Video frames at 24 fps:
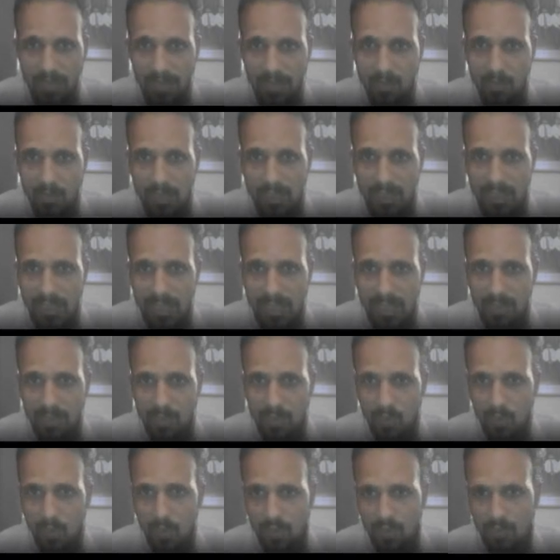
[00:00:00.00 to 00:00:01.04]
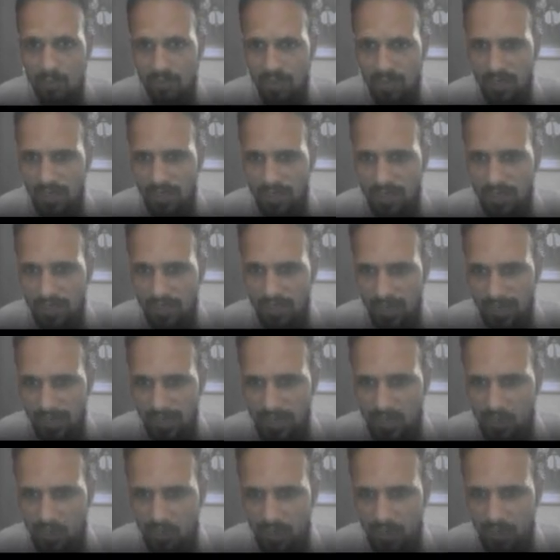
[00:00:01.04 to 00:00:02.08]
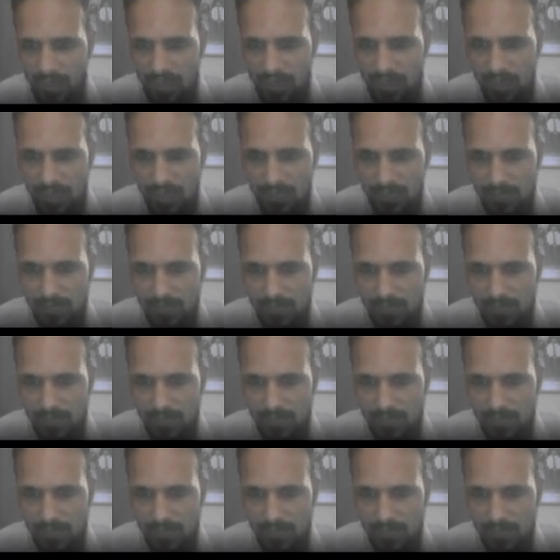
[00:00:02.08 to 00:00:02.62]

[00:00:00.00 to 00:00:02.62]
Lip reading: using that rule, we can write down as,